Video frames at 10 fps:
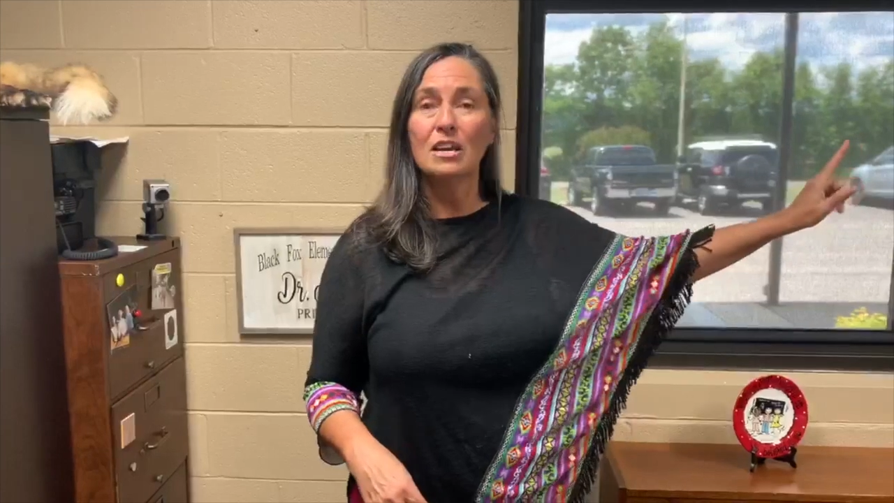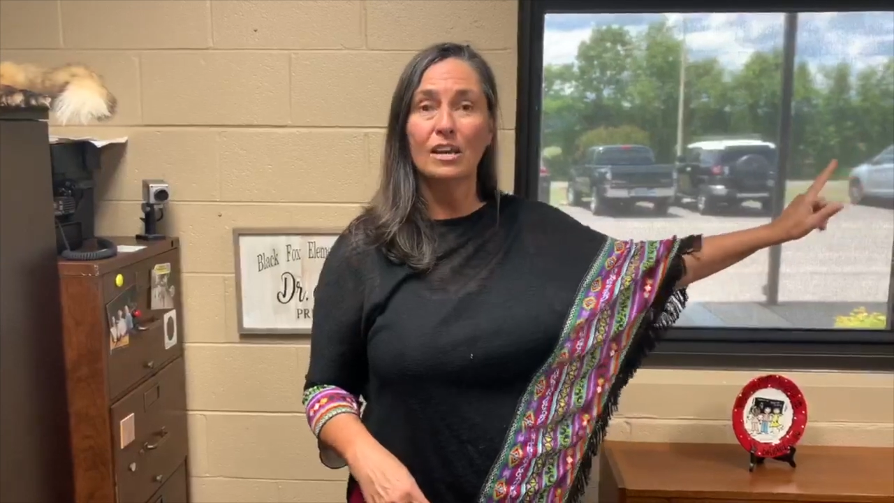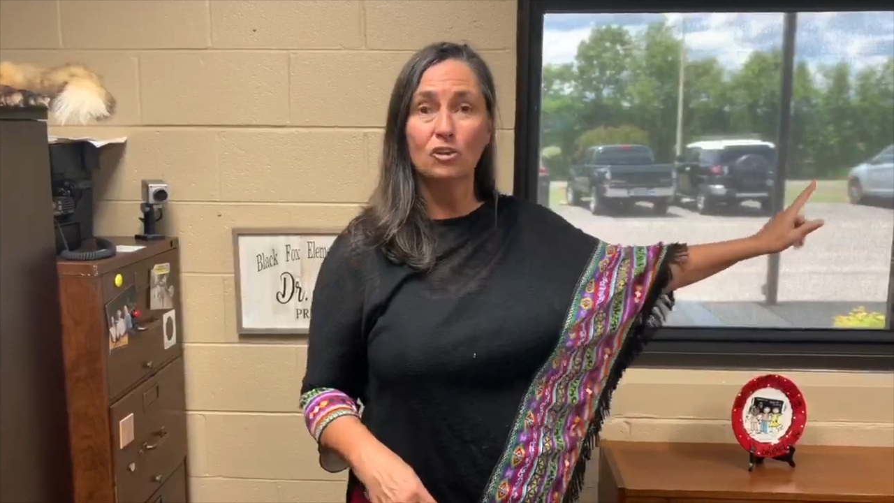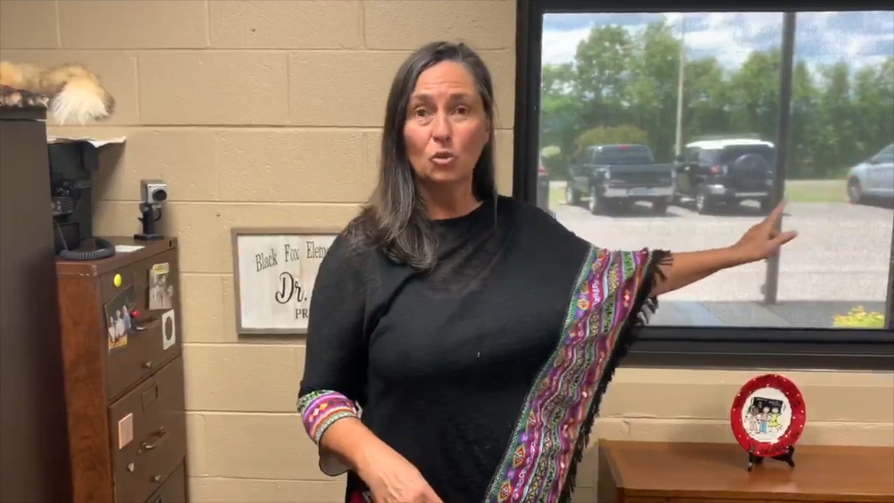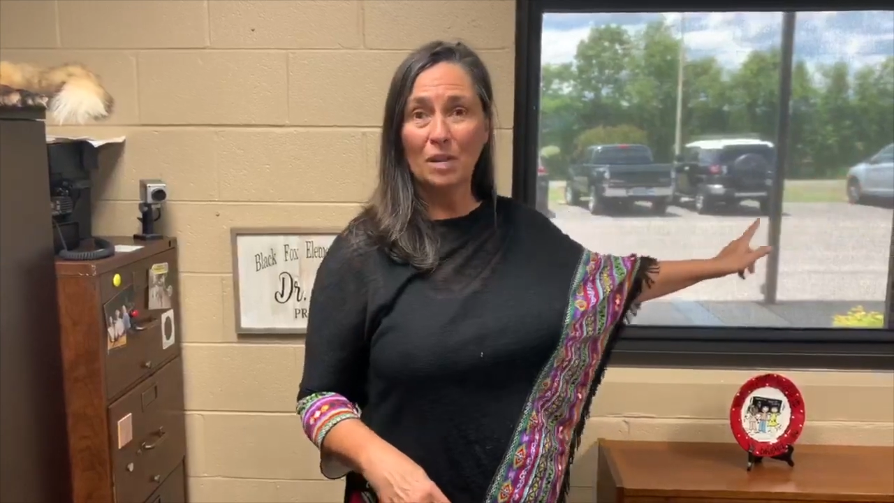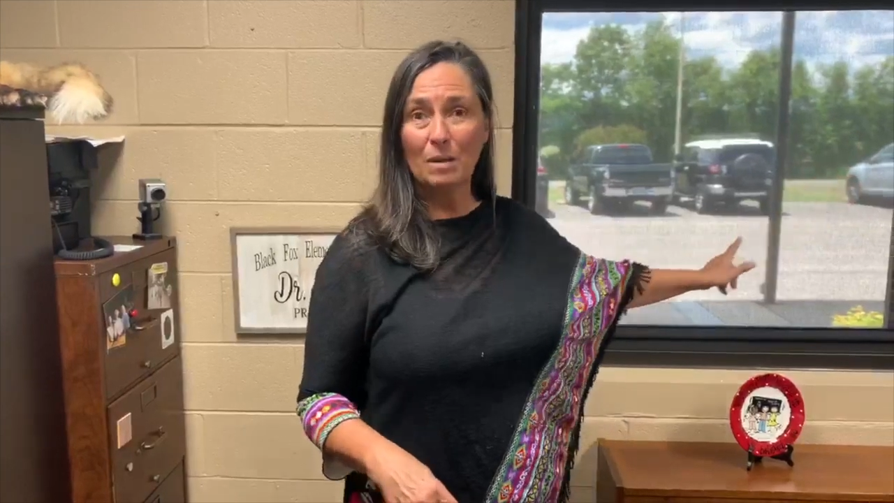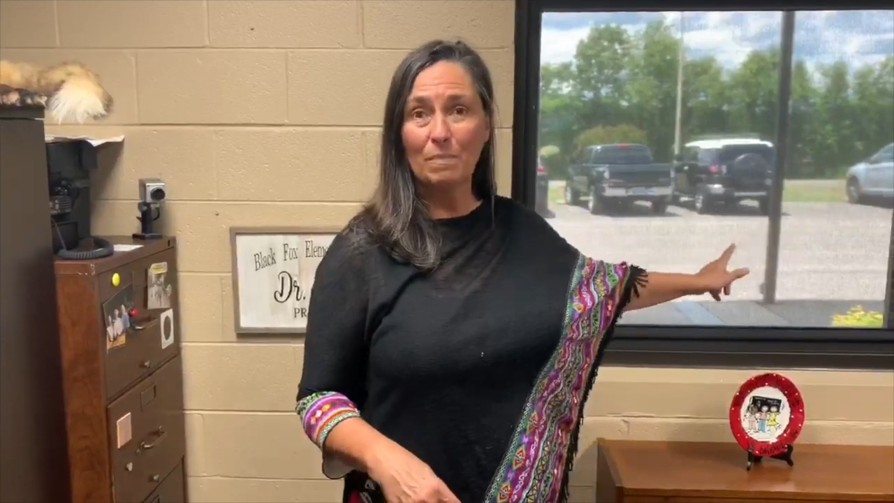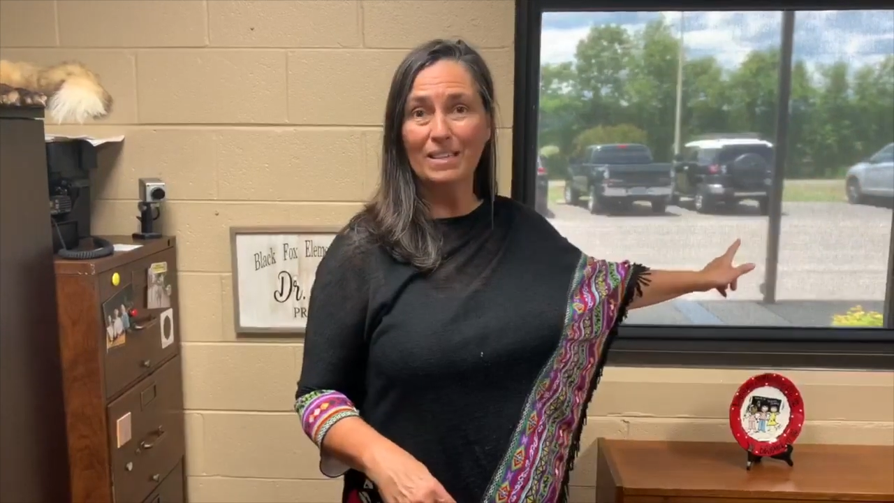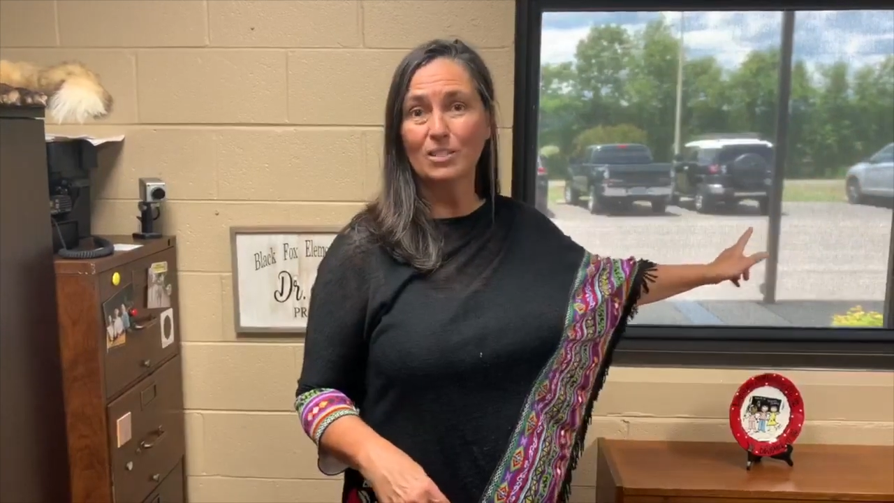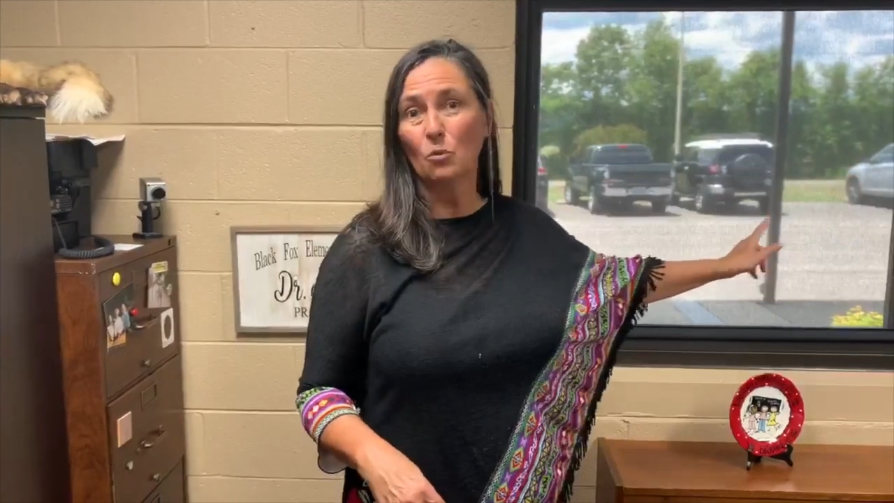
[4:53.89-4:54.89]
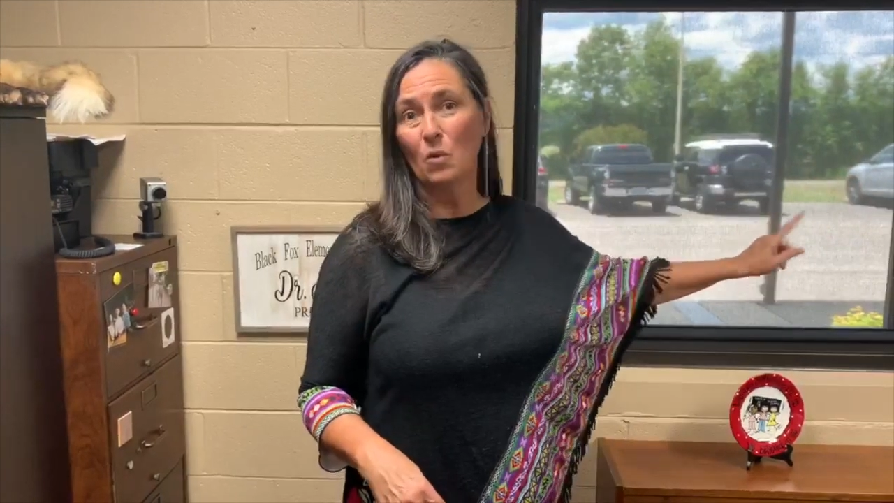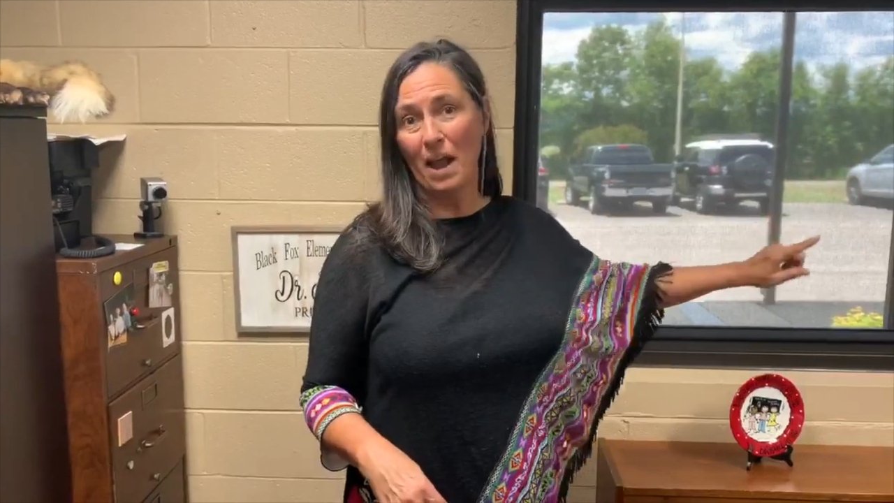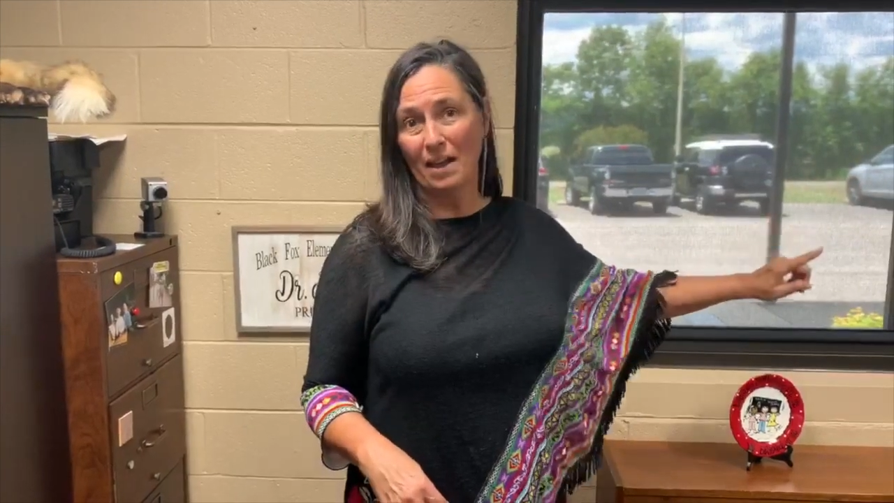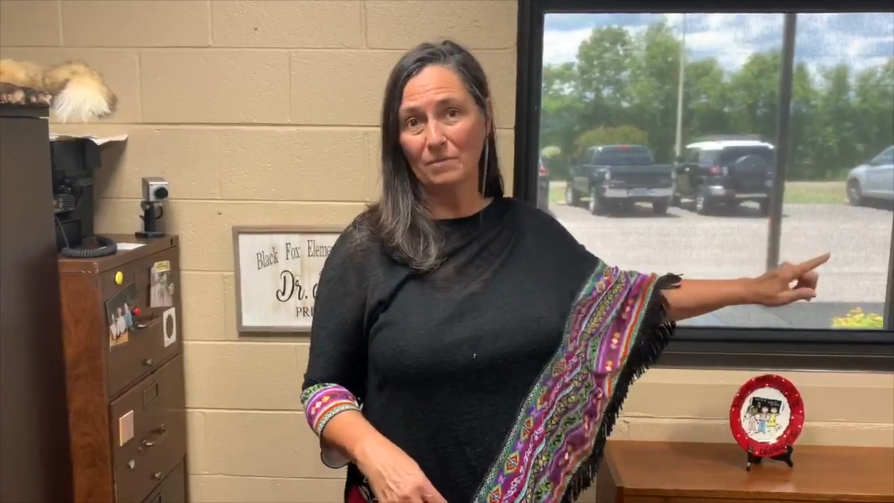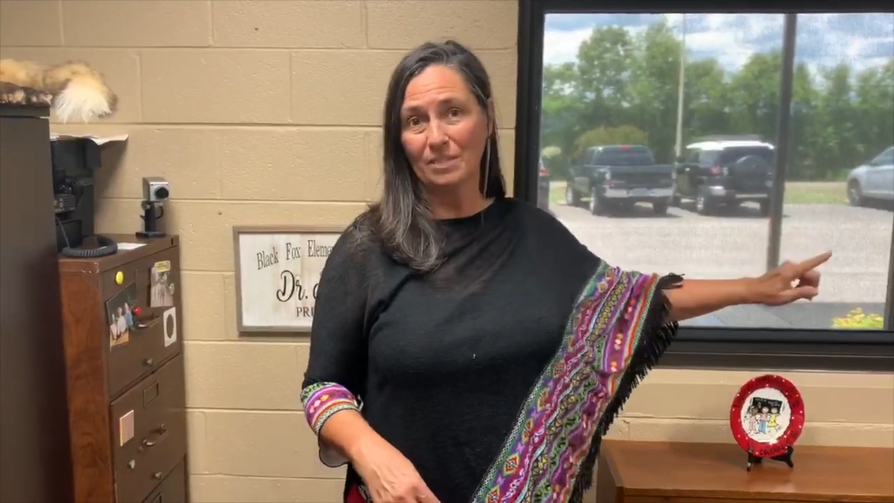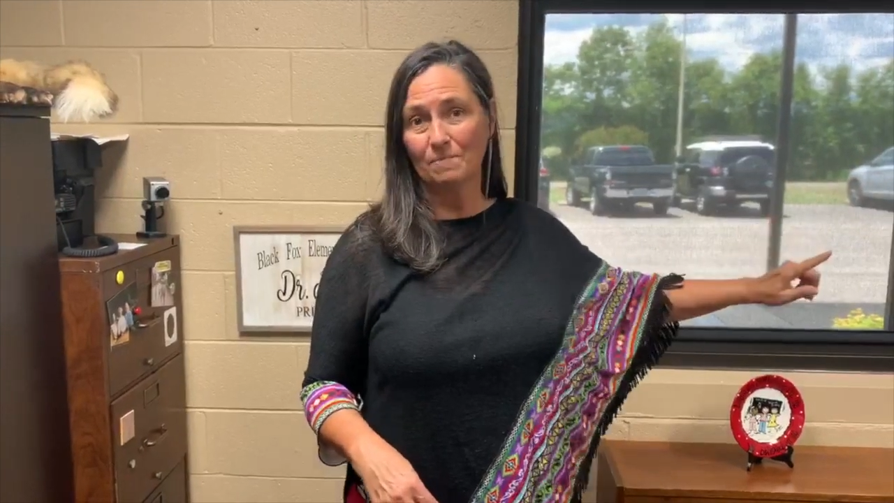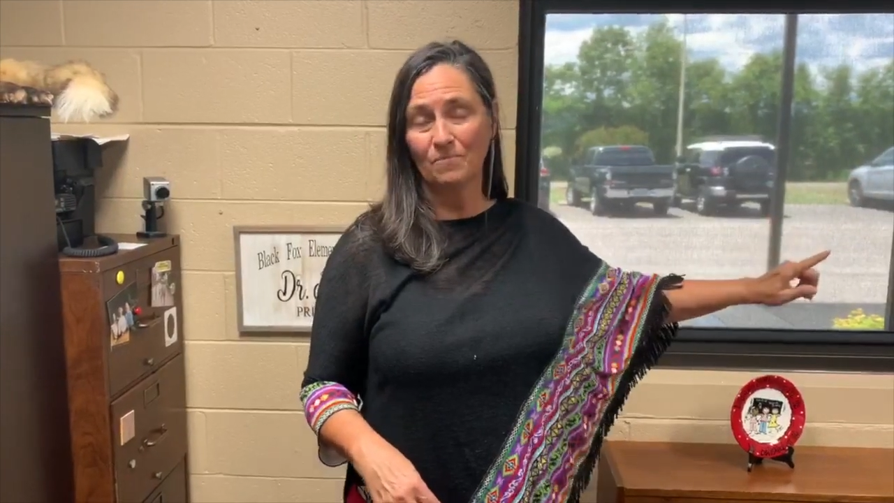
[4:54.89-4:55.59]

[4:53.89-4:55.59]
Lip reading: adjoining bus arrives.